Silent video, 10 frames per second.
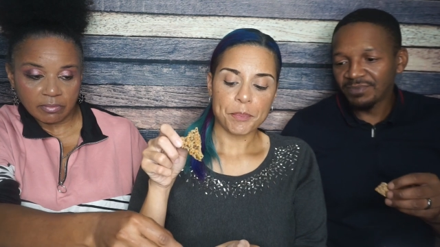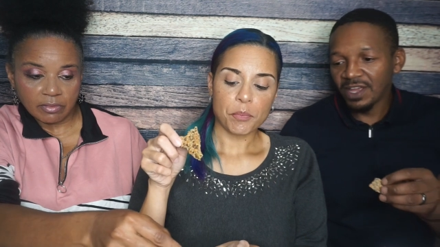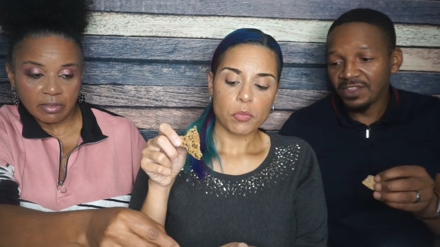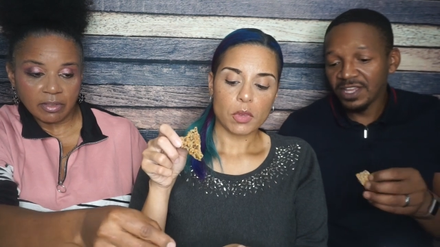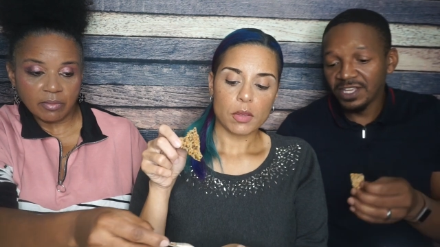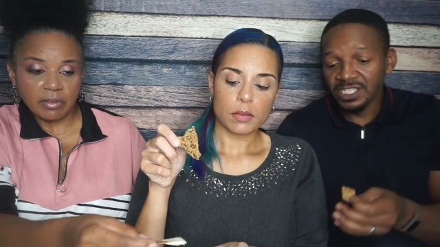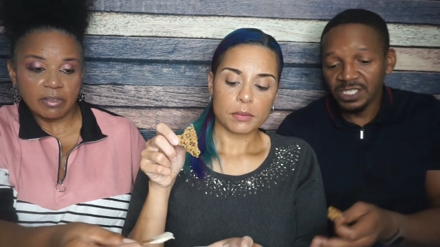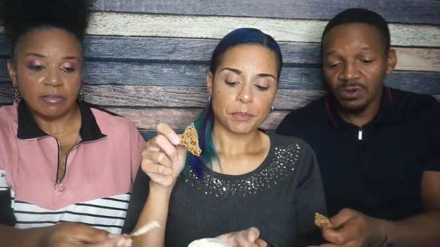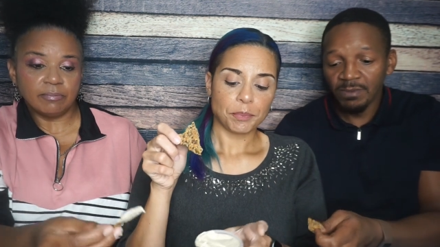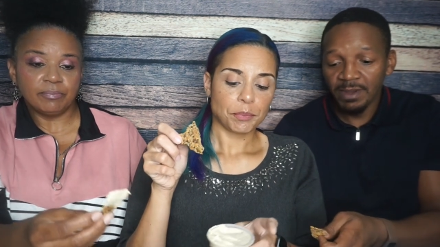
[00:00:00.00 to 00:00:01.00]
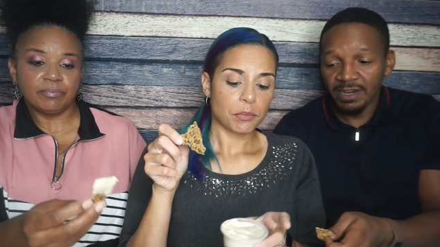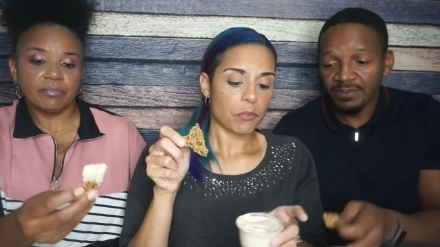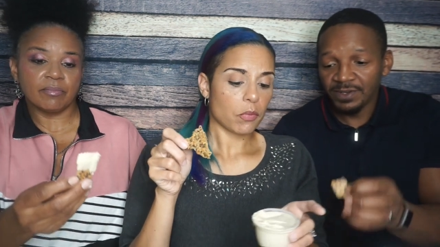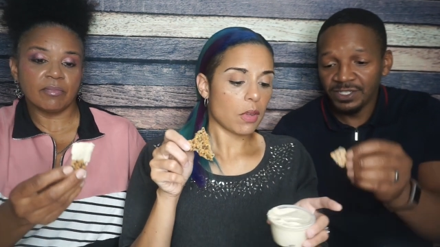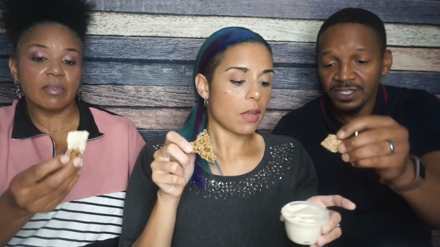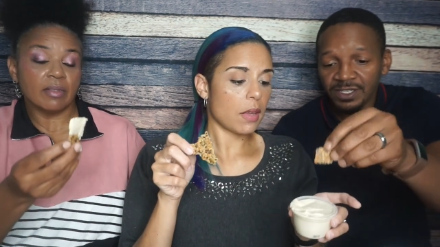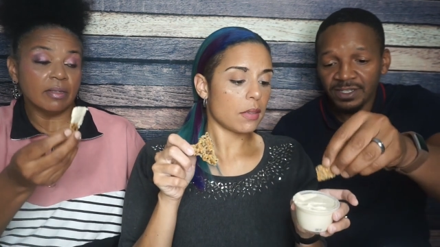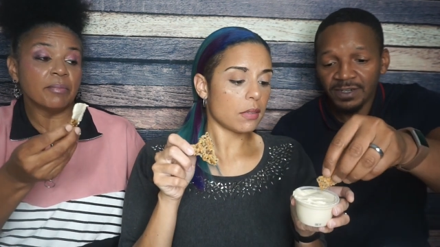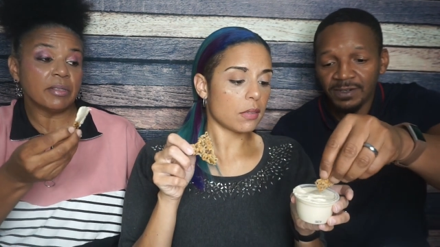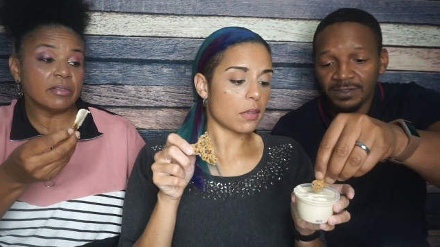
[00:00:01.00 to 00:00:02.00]
Speaker 1: I think there these two are made for each other. Uh,
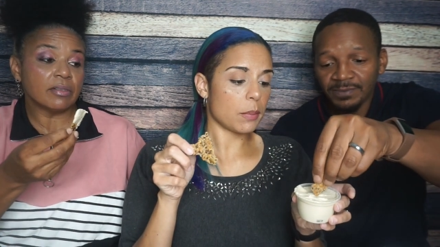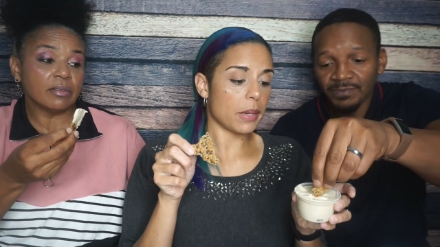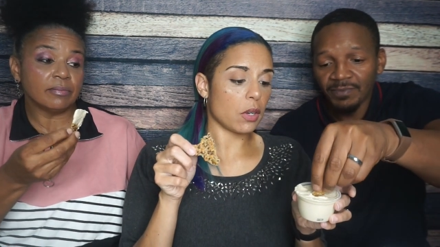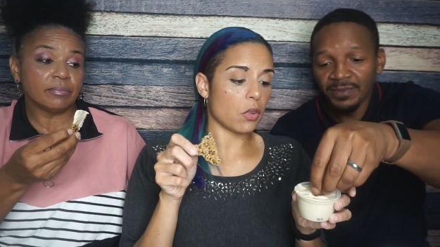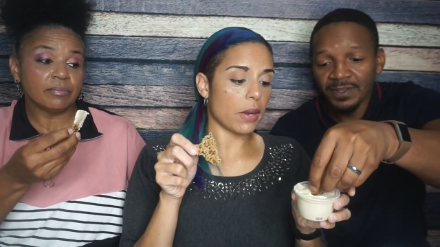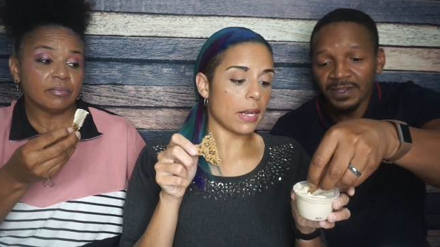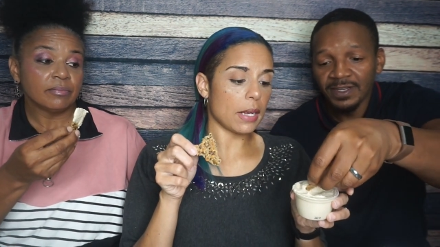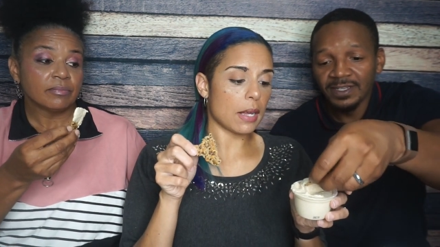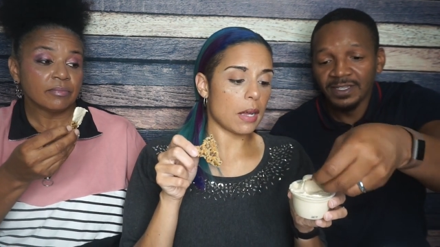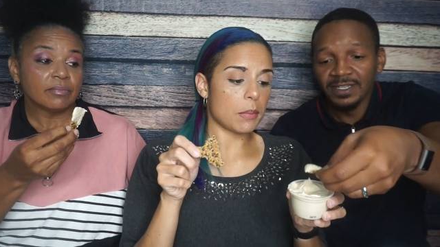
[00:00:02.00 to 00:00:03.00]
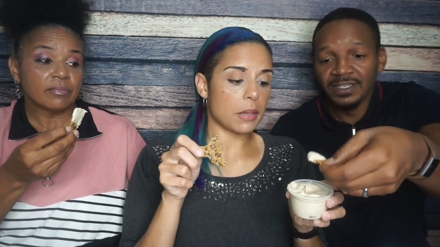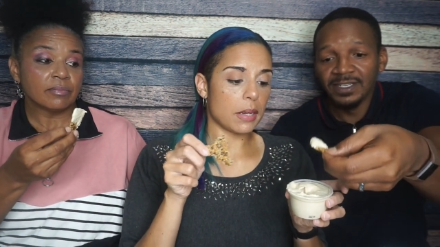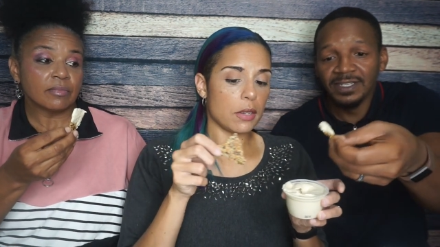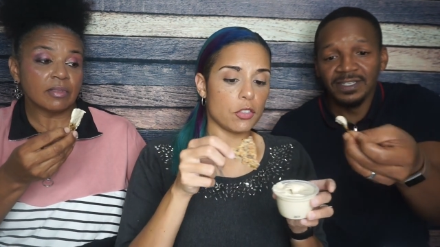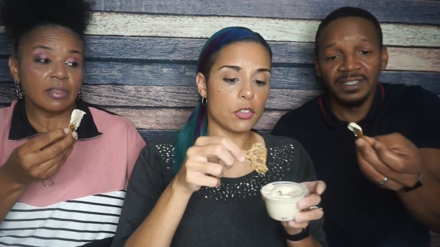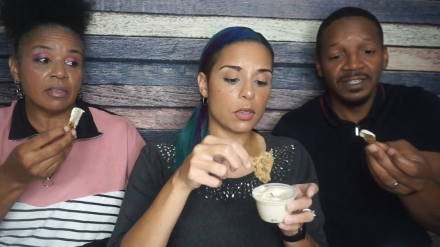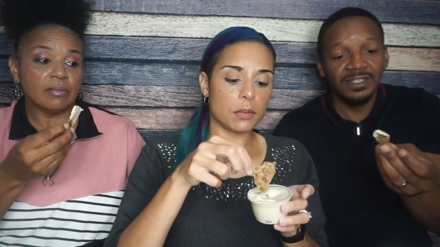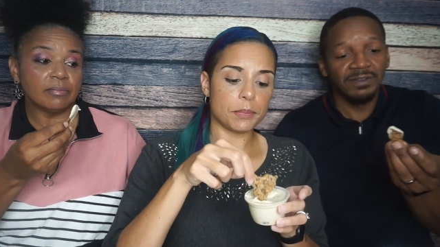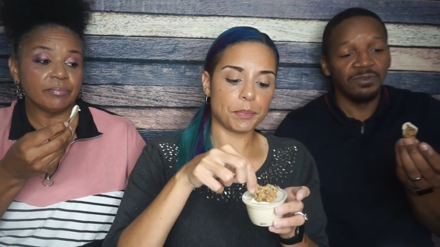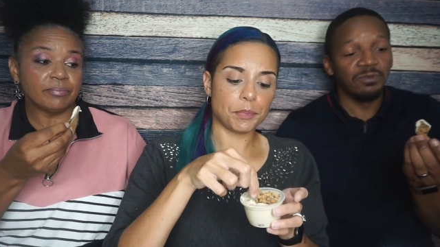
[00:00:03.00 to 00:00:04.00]
Speaker 2: this is going to be a great
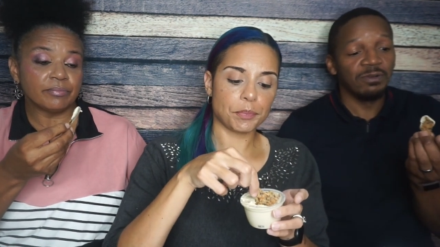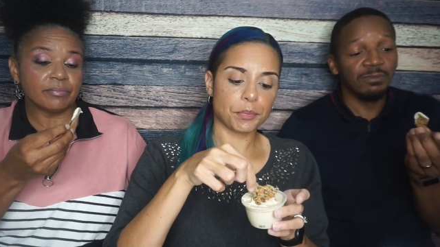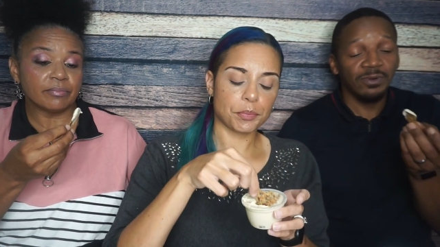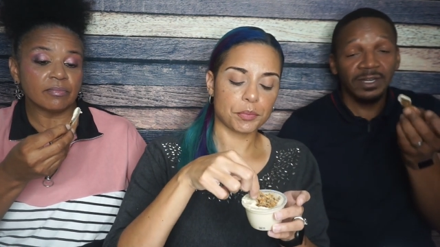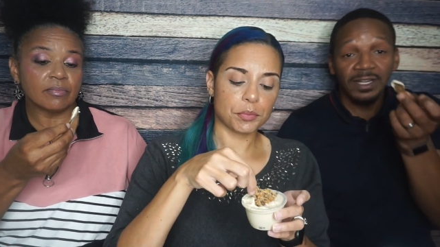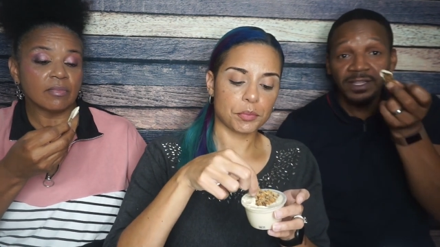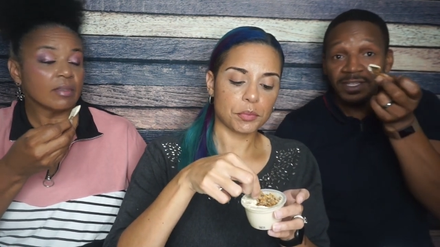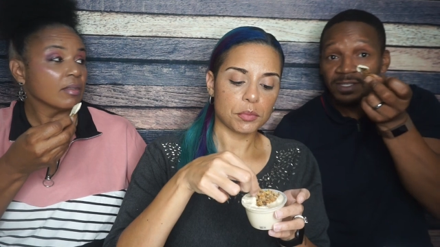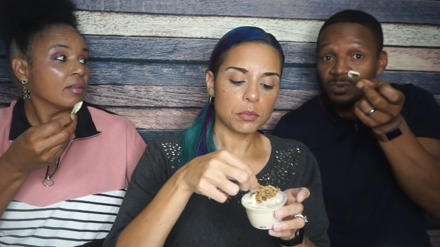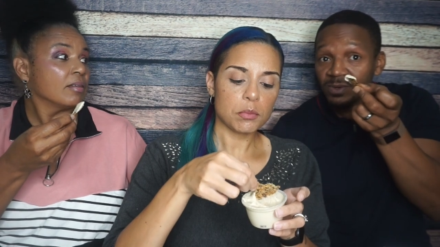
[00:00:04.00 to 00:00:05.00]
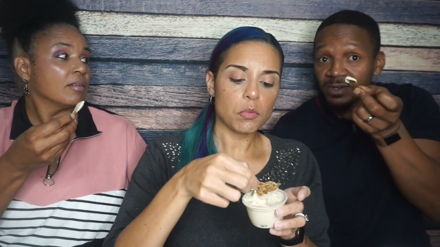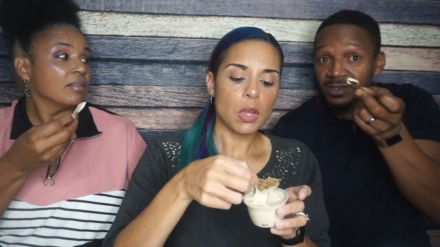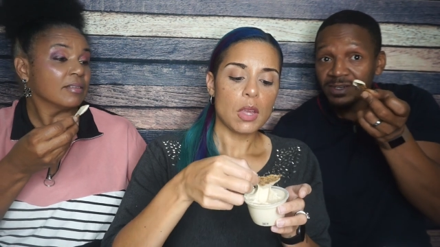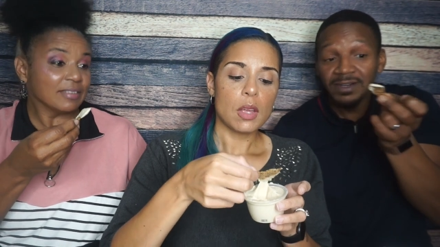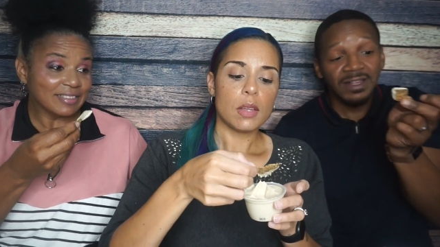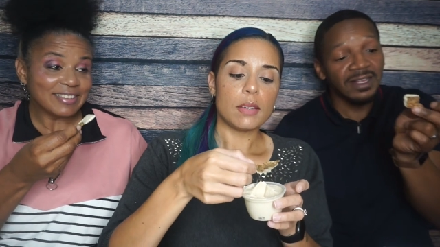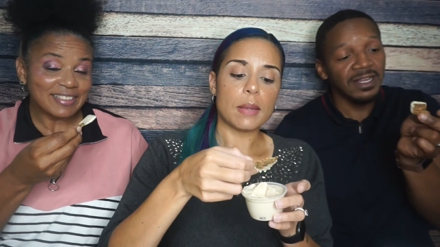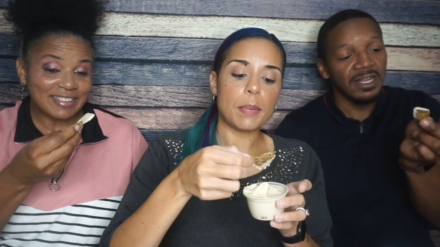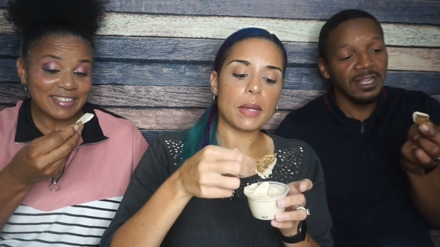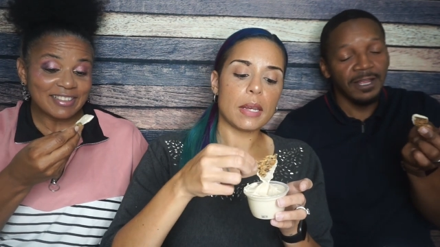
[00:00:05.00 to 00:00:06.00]
combination.
Speaker 1: Remembering how these were.
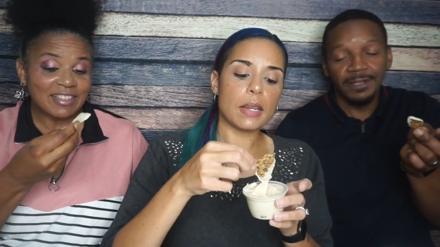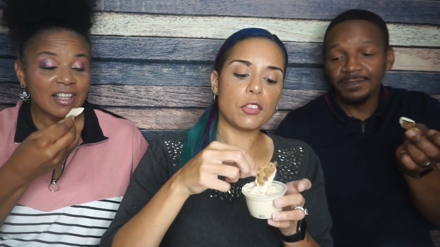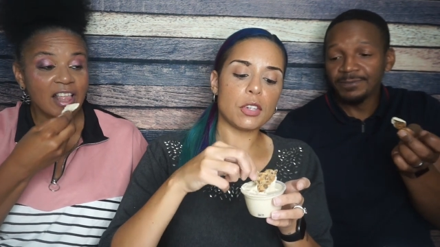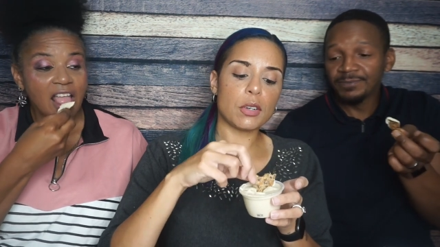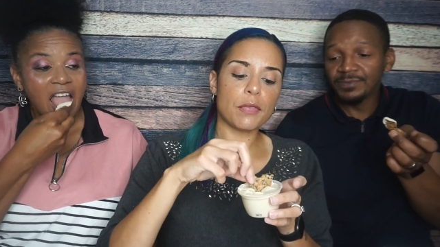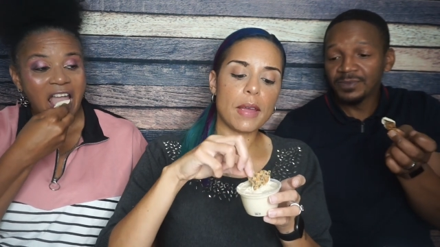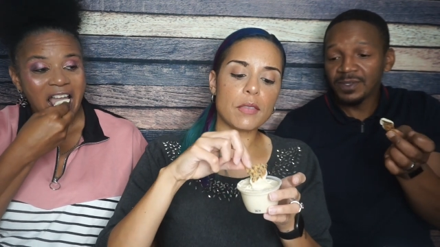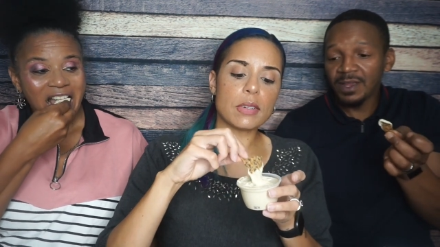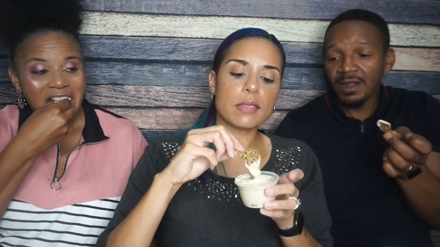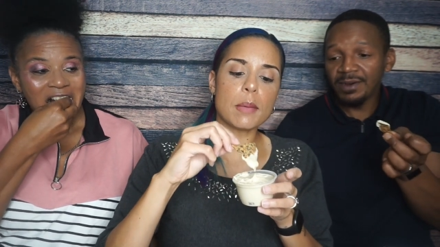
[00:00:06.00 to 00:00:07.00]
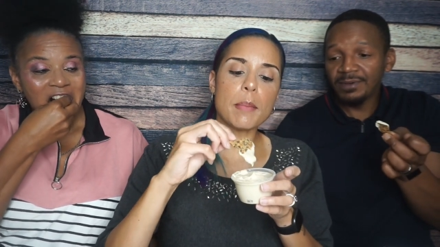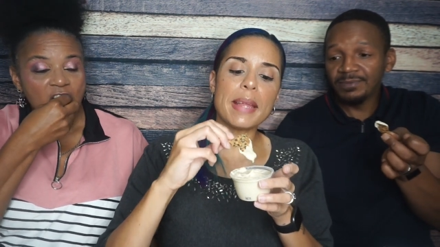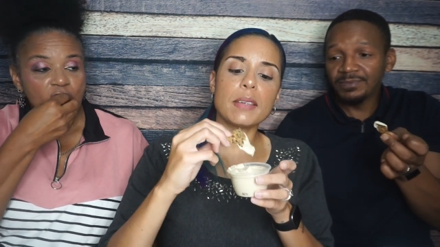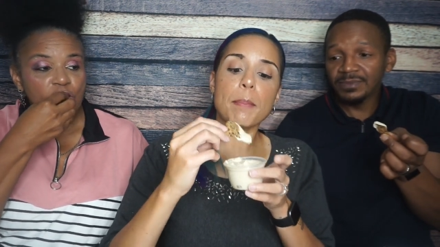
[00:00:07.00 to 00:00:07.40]
Speaker 2: Dipping it into your favorite cement